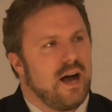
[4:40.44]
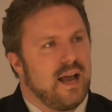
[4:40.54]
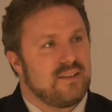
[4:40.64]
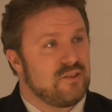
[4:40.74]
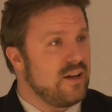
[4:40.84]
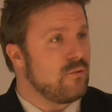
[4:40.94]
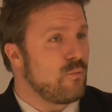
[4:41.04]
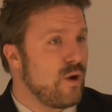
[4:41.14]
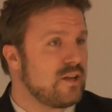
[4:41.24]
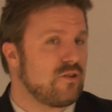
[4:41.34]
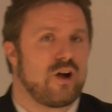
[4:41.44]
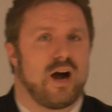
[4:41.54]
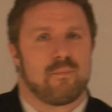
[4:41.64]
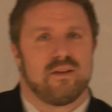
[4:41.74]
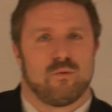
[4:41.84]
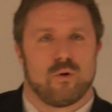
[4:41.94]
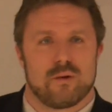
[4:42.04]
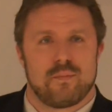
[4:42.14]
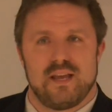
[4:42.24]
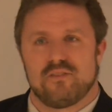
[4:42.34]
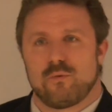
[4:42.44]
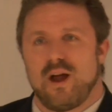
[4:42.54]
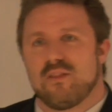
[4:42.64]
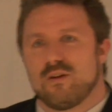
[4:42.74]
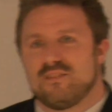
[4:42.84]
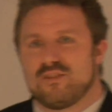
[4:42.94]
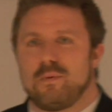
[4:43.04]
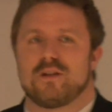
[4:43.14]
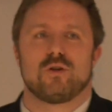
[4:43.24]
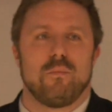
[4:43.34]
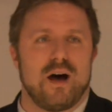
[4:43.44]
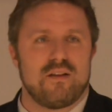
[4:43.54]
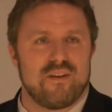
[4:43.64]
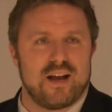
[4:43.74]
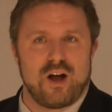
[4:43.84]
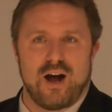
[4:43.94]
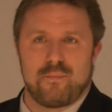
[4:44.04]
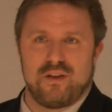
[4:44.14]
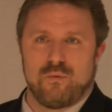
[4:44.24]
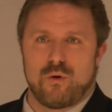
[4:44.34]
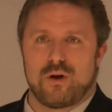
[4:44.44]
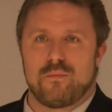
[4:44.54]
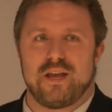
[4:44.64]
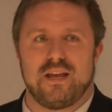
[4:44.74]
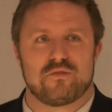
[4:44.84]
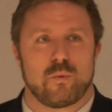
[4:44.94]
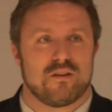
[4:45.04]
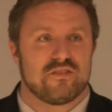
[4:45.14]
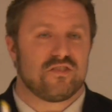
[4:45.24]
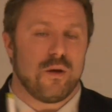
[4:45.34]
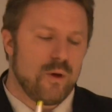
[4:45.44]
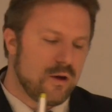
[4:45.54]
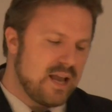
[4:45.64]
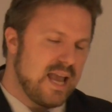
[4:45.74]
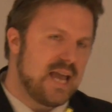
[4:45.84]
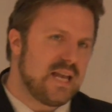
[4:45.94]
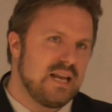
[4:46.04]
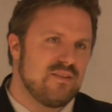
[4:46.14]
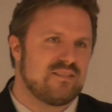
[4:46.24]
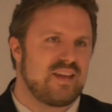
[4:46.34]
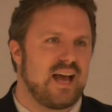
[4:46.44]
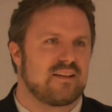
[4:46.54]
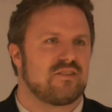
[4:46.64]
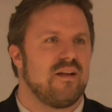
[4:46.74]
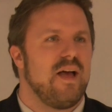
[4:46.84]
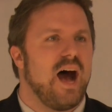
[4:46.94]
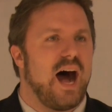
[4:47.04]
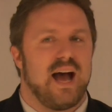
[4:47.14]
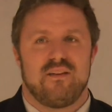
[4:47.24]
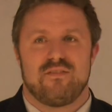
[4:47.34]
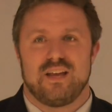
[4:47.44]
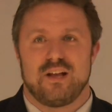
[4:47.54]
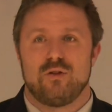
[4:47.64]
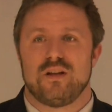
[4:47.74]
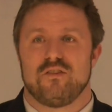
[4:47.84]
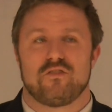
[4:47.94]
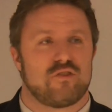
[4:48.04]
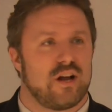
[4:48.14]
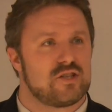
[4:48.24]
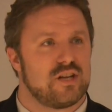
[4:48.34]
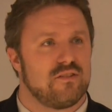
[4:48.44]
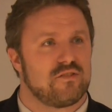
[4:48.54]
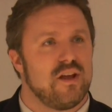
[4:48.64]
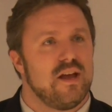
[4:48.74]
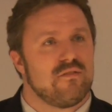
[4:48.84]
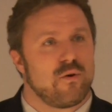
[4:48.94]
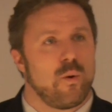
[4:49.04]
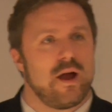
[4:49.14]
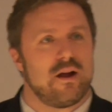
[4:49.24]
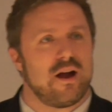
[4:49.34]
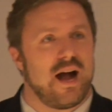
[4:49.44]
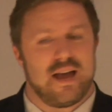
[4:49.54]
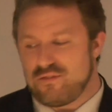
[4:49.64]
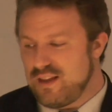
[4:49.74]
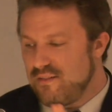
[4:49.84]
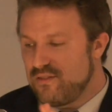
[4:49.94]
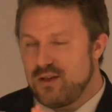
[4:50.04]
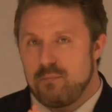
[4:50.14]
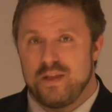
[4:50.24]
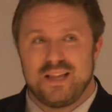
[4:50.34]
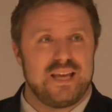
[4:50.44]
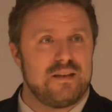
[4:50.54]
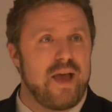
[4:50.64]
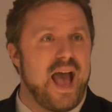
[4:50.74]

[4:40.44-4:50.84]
it's not a regular copy of War and Peace, rather it's a special modified copy of War and Peace, where somewhere hidden in the text I've included instructions for where I've left £1 million